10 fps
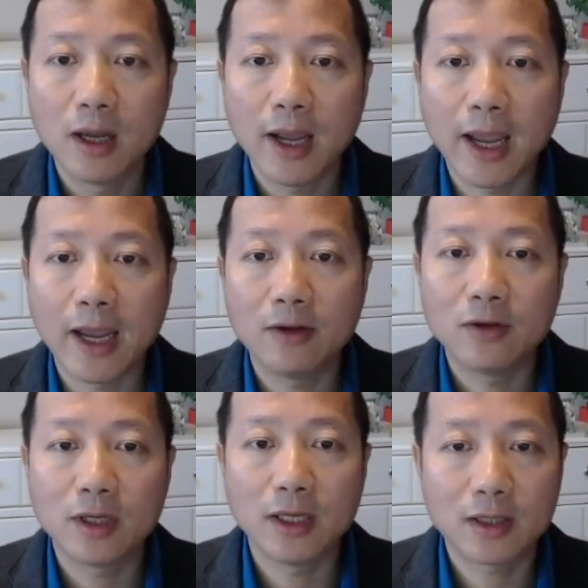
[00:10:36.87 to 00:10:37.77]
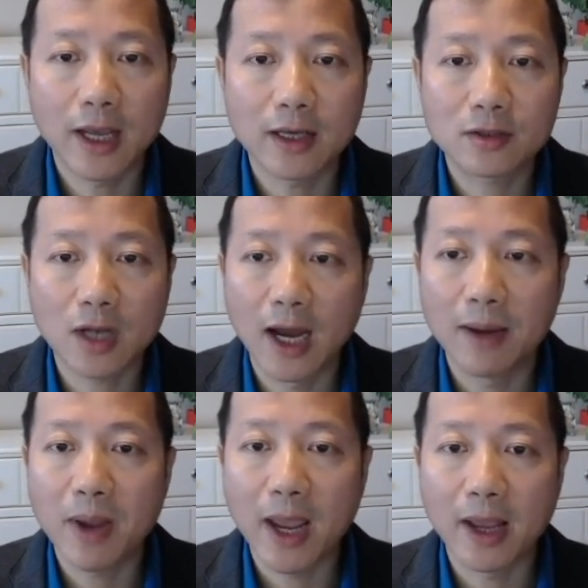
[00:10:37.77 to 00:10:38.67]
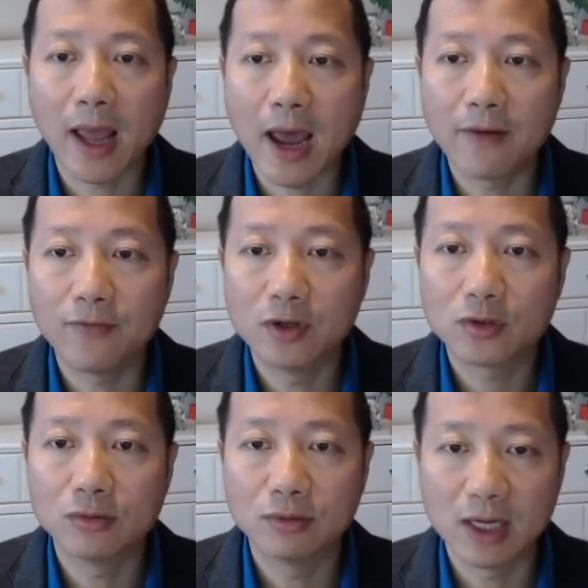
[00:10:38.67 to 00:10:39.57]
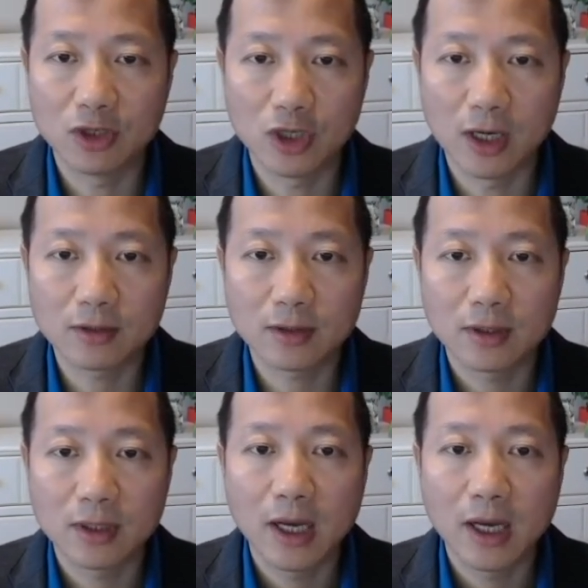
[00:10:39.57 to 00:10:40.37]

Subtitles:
and it takes time and effort to adjust